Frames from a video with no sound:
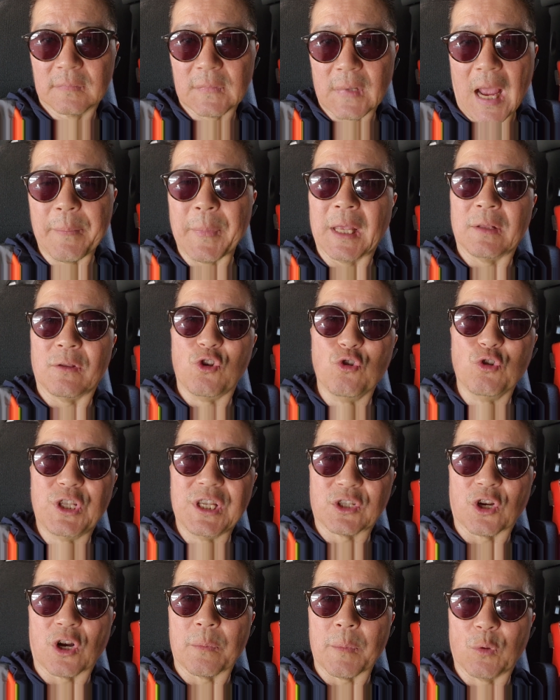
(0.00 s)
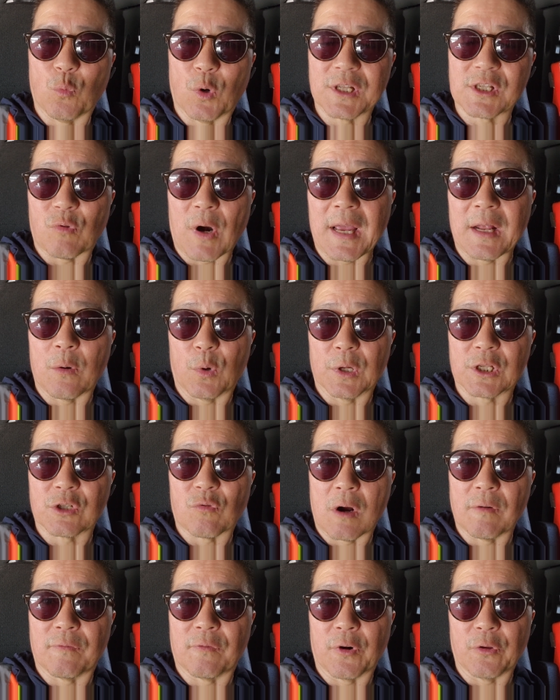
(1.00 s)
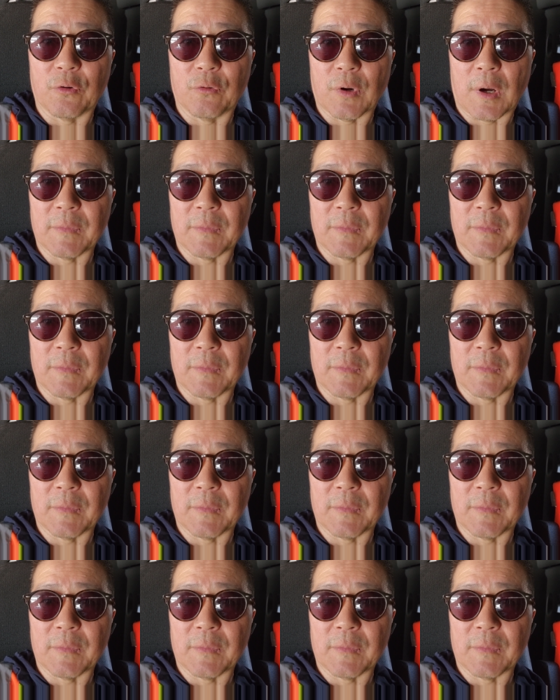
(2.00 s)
I mean, you determine what's right and what's wrong for you.